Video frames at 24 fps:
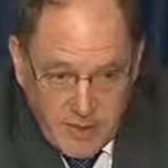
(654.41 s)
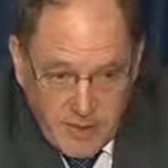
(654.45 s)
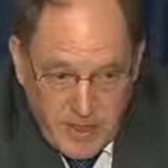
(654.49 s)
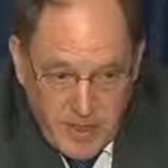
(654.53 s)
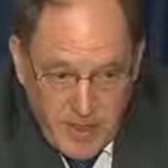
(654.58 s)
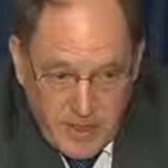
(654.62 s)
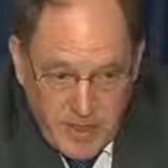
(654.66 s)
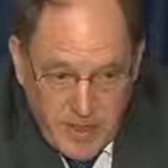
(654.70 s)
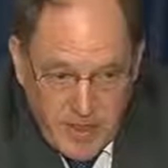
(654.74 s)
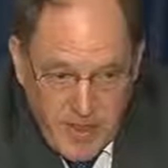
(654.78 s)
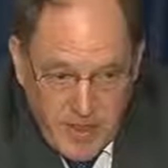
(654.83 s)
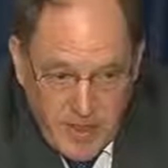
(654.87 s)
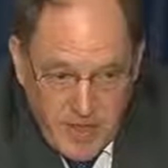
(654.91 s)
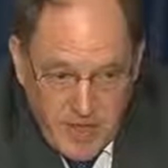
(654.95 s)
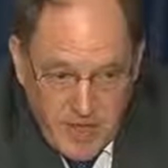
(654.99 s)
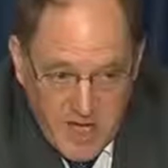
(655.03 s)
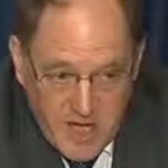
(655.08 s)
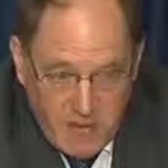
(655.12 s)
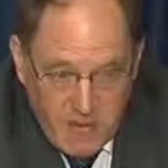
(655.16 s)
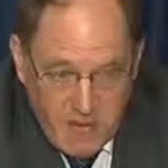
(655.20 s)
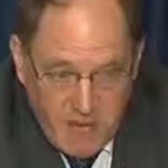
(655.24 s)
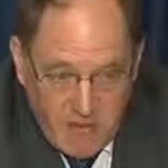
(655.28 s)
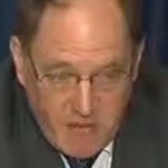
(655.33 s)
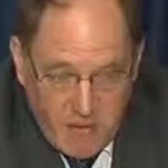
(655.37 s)
the economy
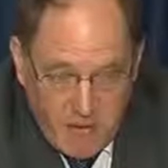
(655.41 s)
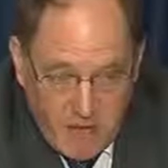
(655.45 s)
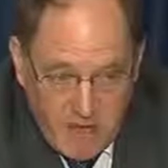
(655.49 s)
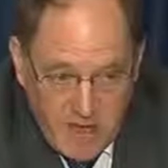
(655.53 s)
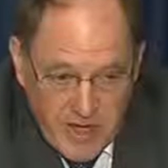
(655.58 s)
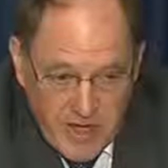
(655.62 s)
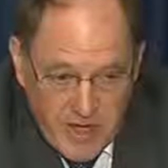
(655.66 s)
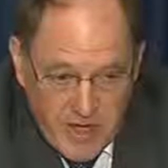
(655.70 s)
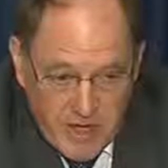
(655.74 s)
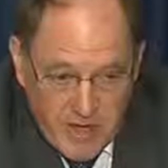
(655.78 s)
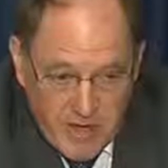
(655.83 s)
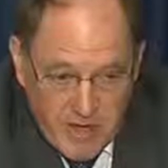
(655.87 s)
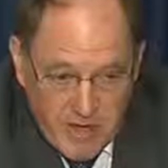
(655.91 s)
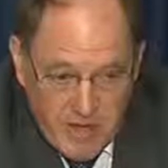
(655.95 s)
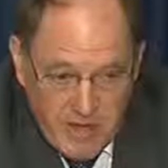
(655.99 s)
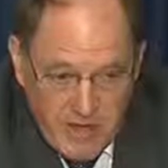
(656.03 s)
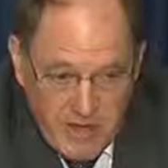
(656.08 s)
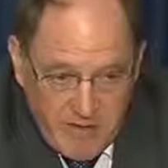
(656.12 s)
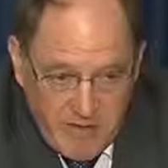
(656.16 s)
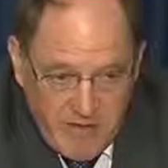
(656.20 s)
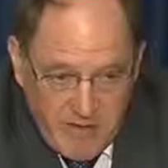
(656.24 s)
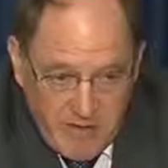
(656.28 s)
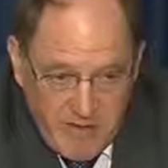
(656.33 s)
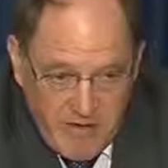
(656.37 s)
has been falling at the
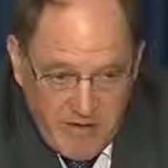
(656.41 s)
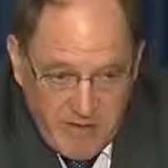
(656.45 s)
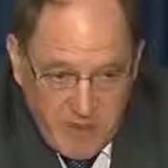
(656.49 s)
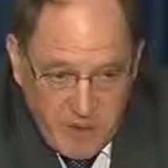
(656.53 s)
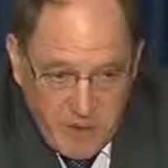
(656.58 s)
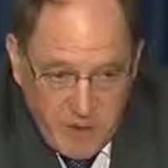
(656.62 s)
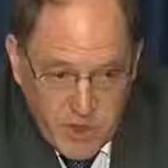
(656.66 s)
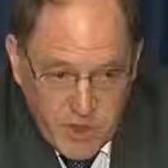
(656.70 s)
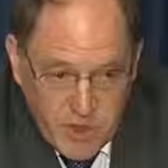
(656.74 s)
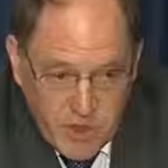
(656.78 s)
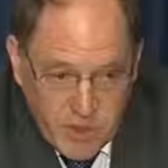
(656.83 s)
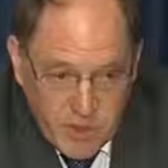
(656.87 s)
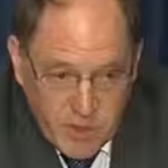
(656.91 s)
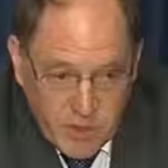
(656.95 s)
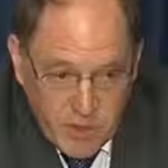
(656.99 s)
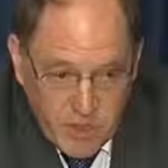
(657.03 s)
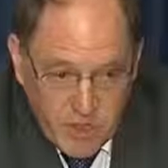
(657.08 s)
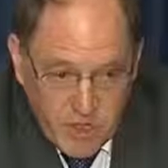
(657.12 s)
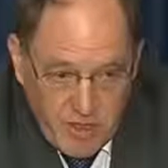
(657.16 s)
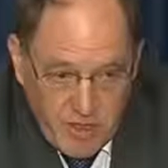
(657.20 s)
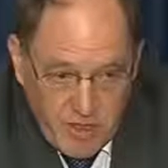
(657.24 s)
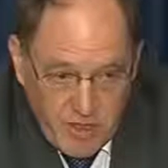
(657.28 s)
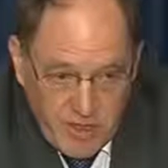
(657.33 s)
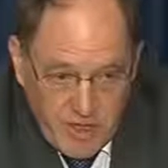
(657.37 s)
rate of 5% per
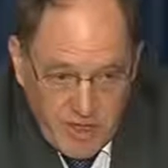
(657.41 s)
year.